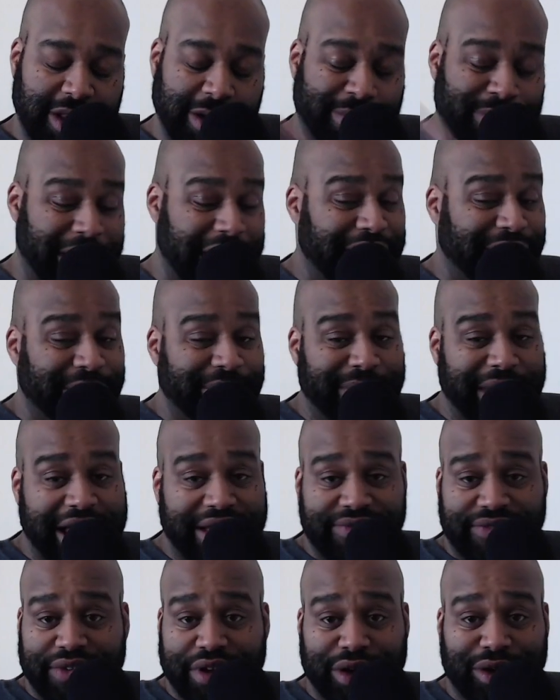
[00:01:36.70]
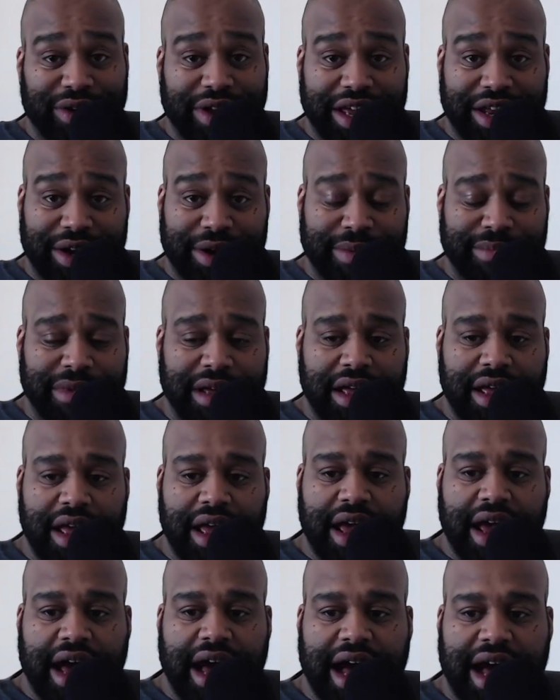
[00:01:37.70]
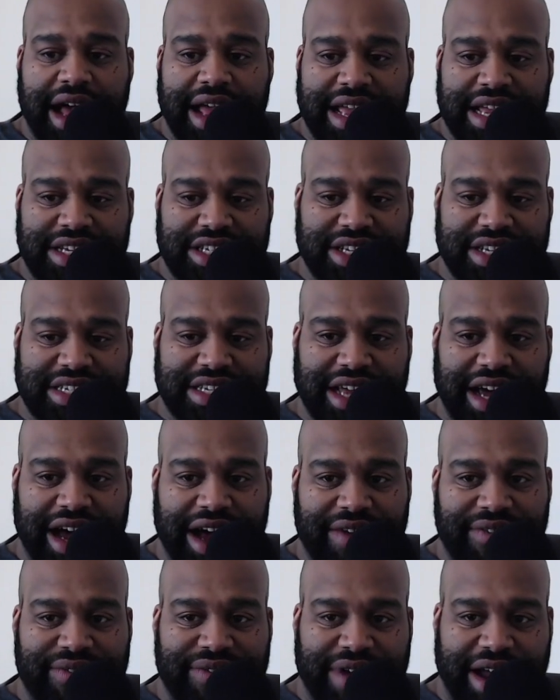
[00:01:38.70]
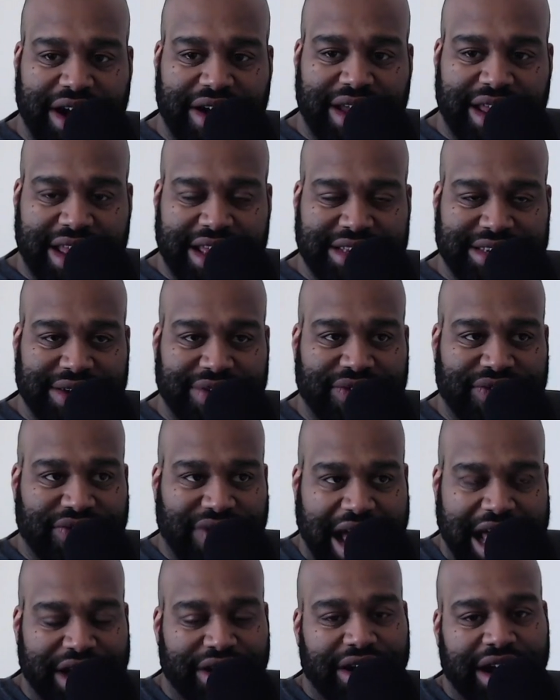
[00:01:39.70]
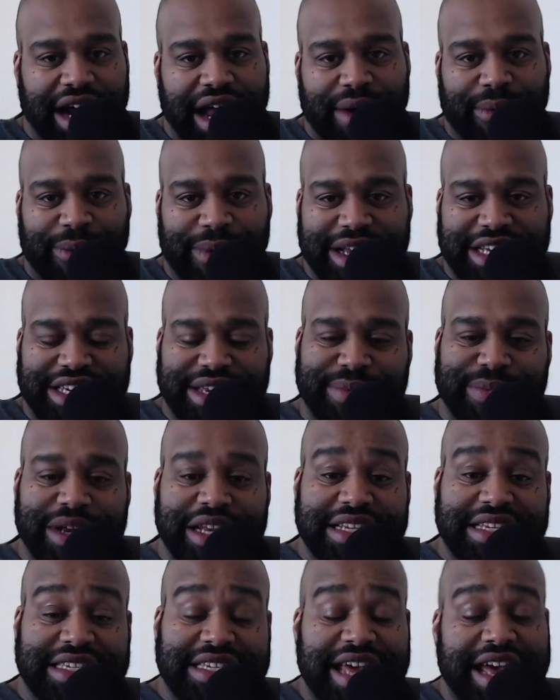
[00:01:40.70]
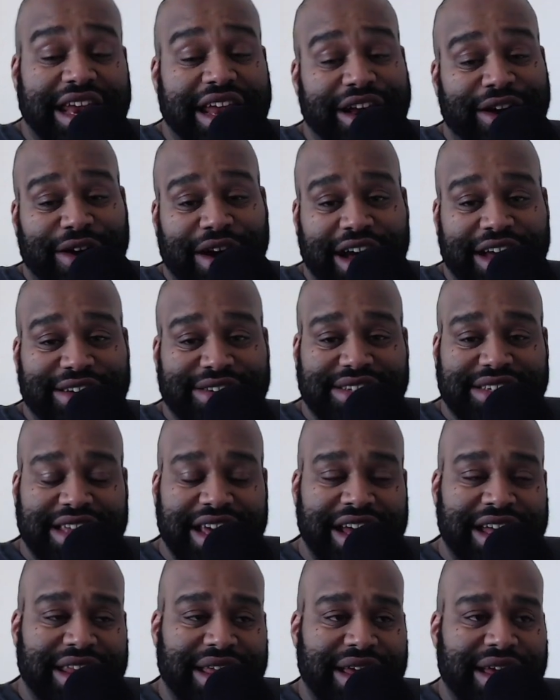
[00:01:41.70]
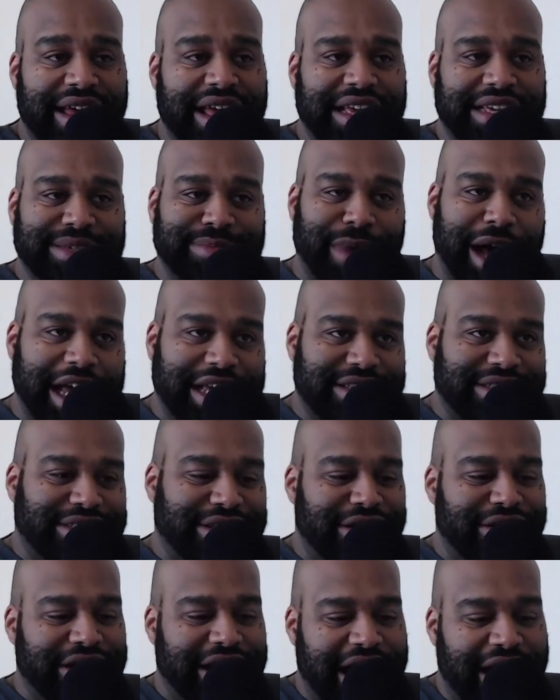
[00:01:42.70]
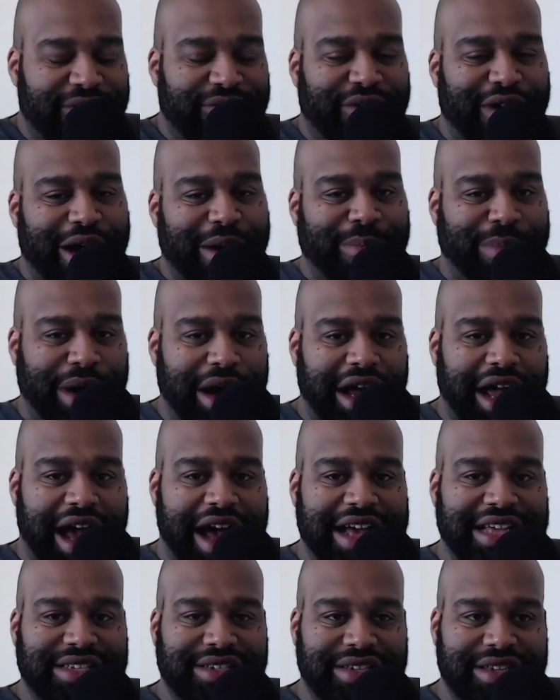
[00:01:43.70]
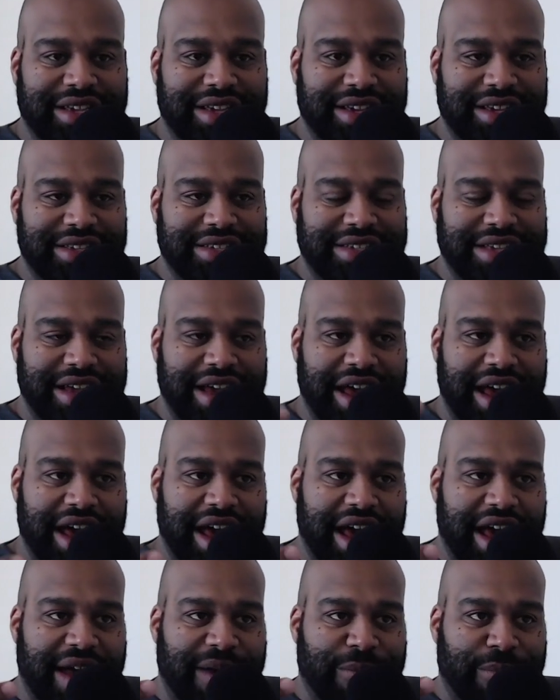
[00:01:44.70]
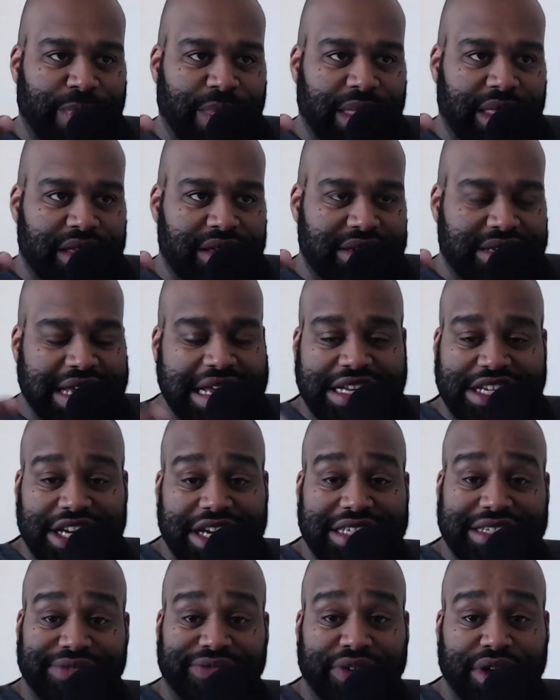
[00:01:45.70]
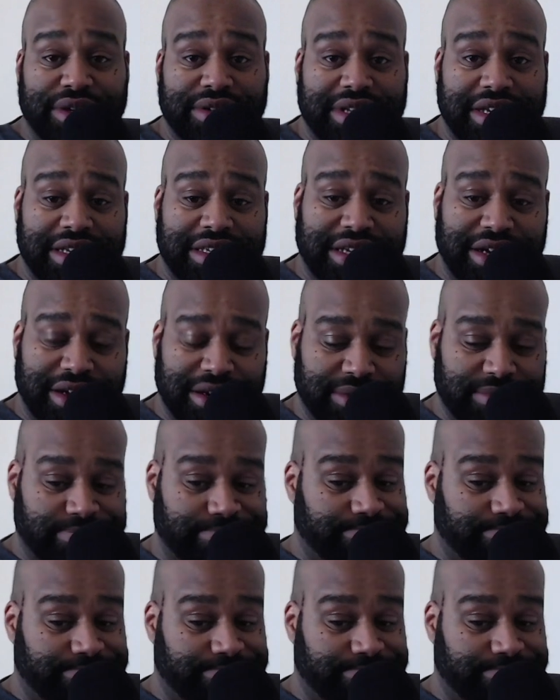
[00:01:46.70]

Baker Mayfield in him. He's just he's a fighter, and I wish he would have stayed at Ohio State, because my concern now for our Buckeyes is, say Justin Fields gets hurt,